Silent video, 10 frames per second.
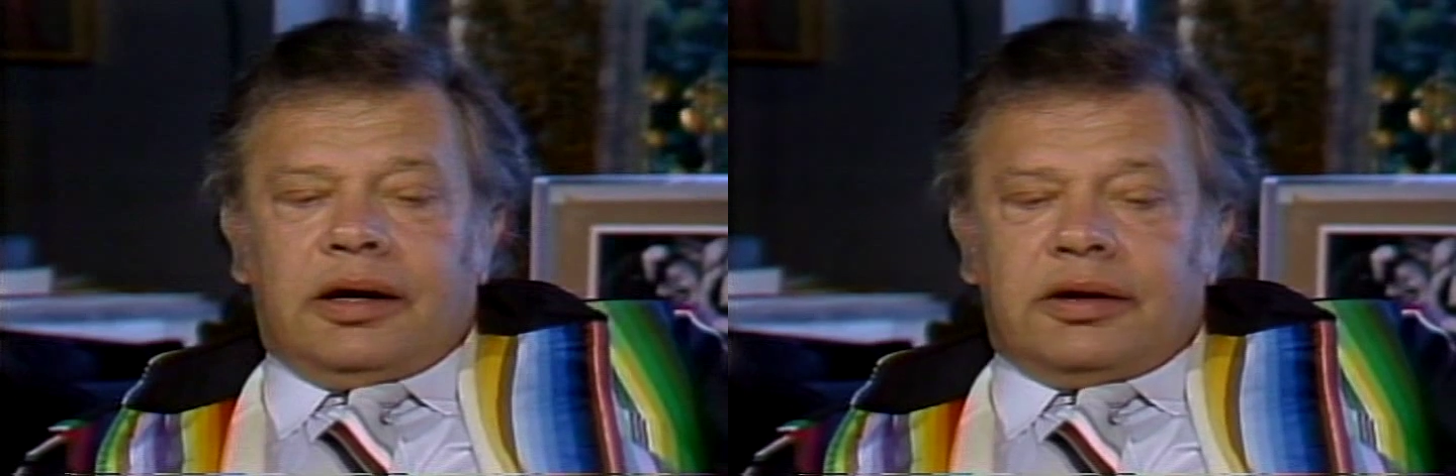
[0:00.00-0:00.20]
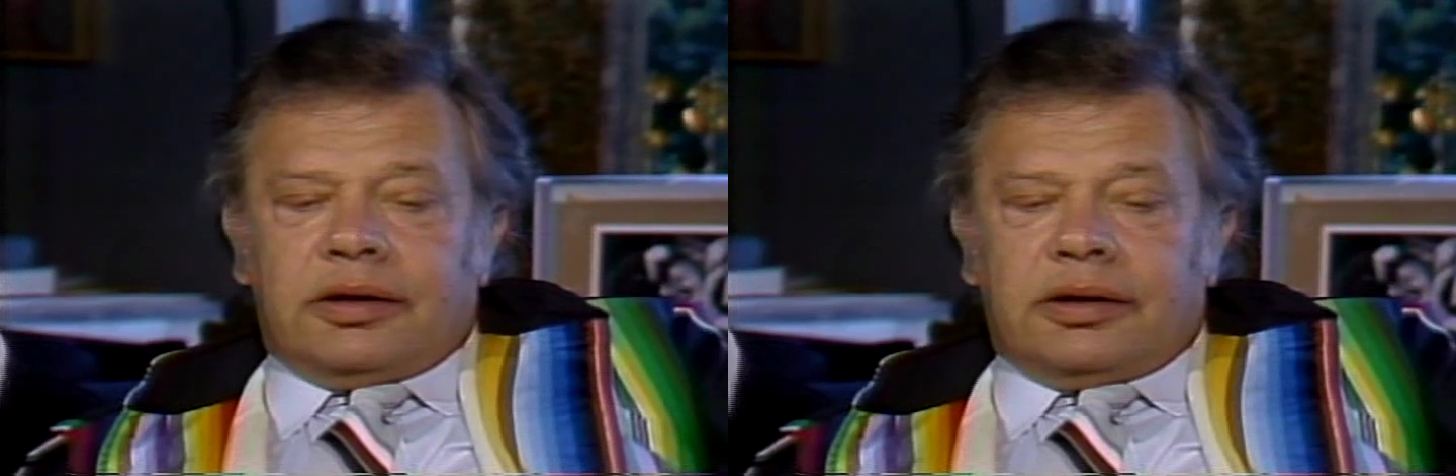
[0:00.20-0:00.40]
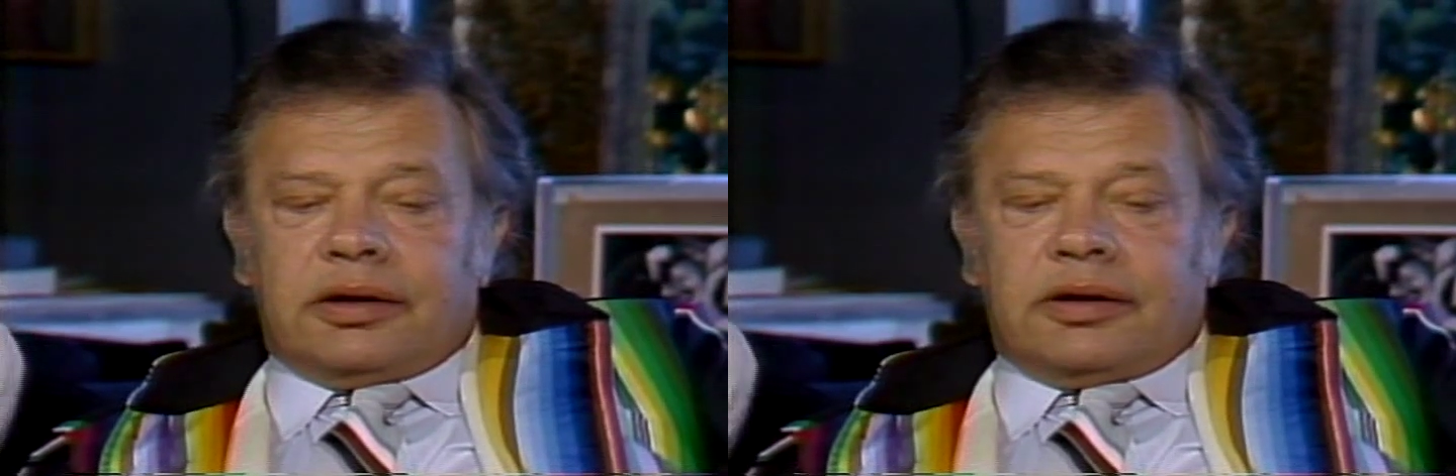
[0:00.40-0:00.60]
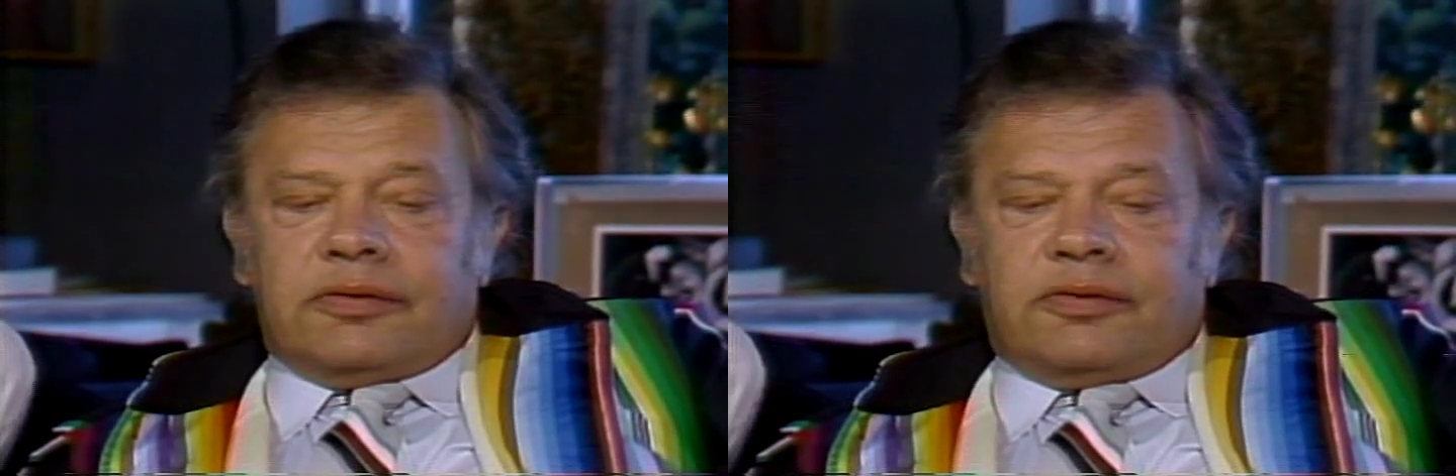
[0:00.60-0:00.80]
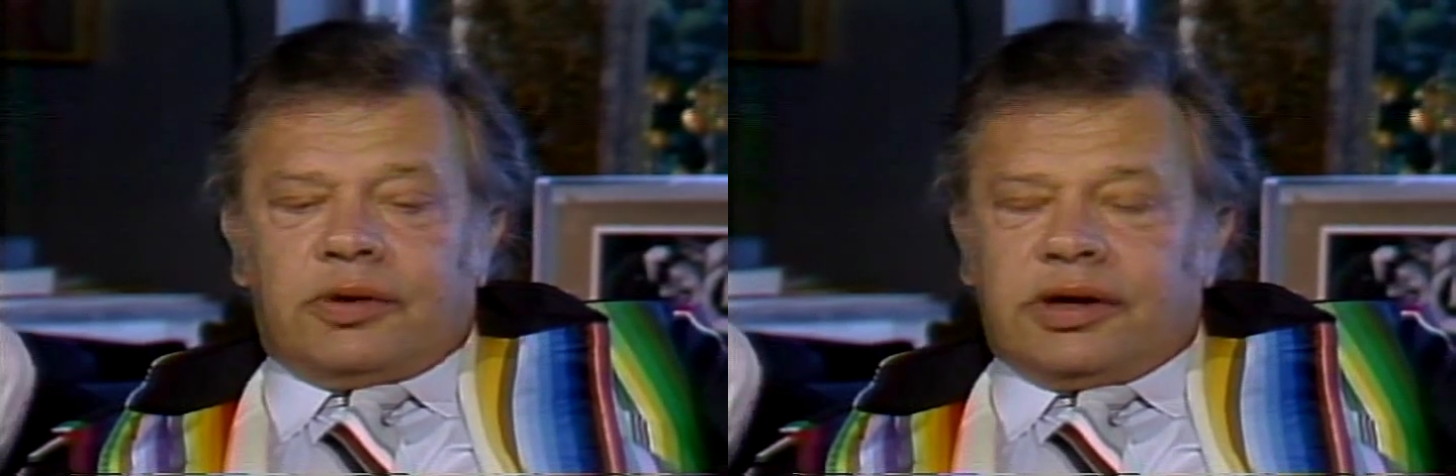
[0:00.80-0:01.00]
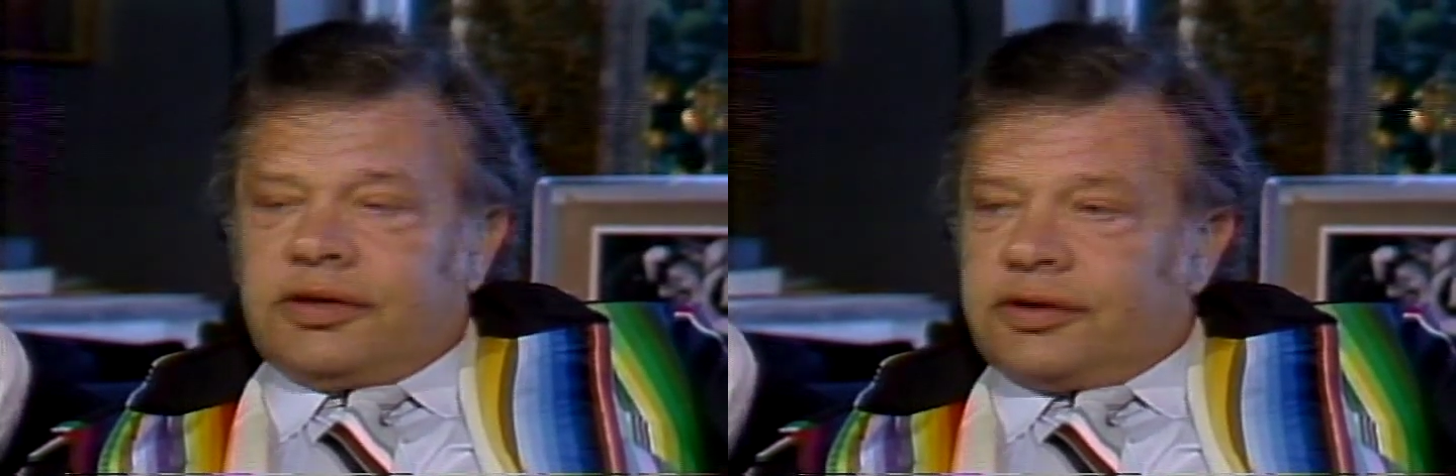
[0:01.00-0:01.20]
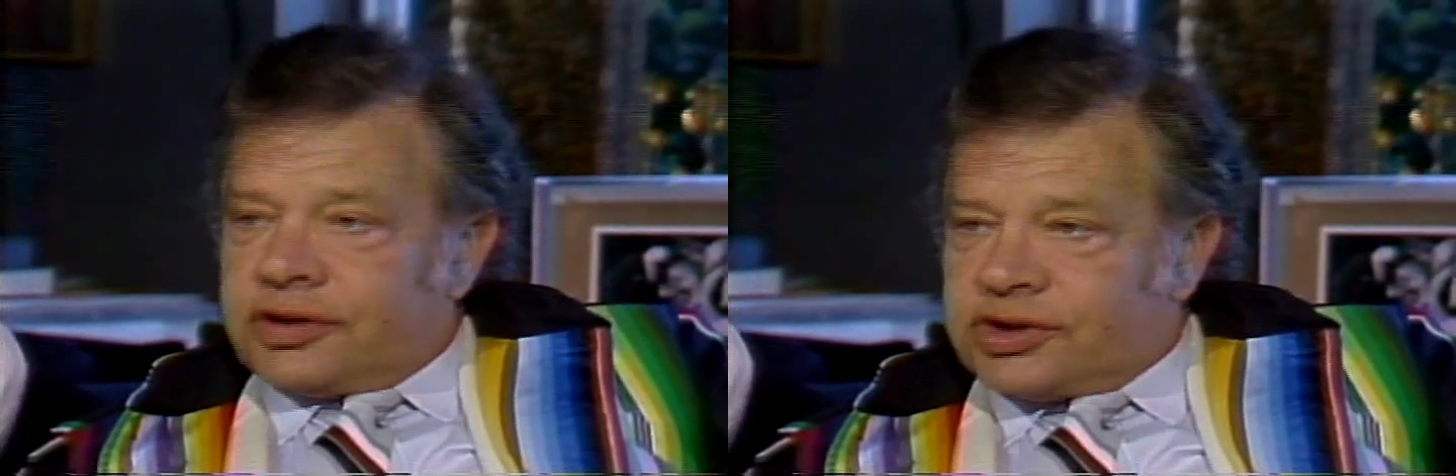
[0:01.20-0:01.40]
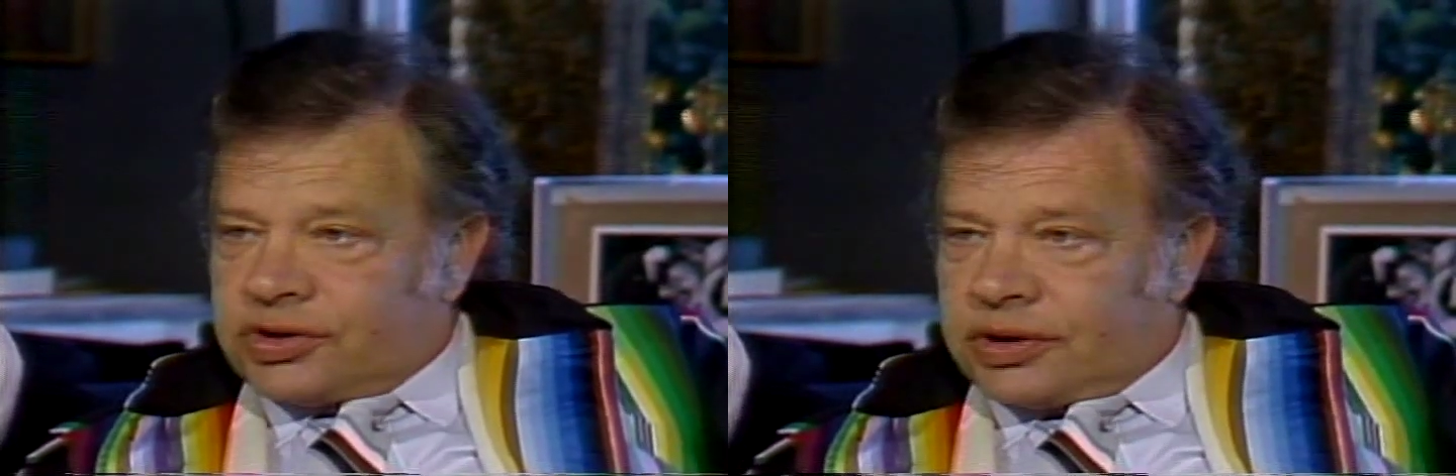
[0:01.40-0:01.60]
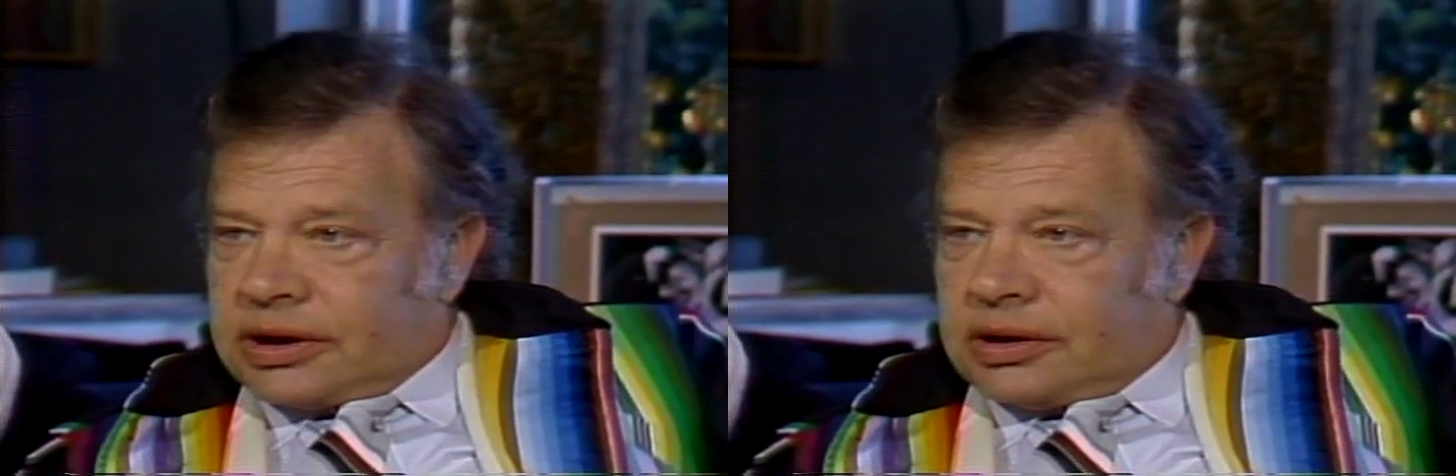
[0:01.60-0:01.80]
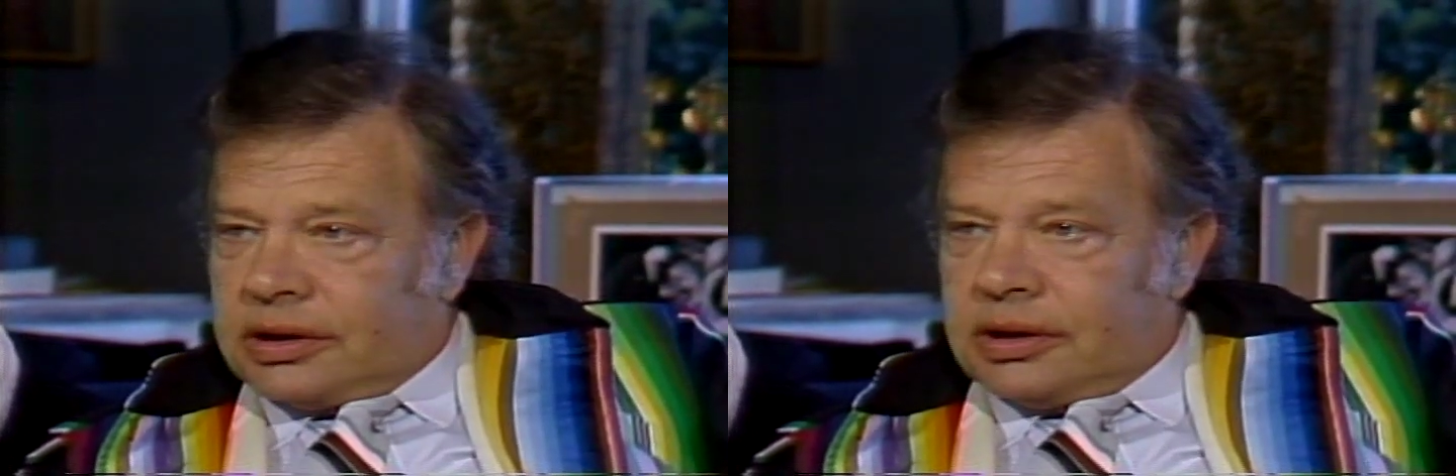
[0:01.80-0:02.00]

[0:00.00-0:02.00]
on 43rd Street,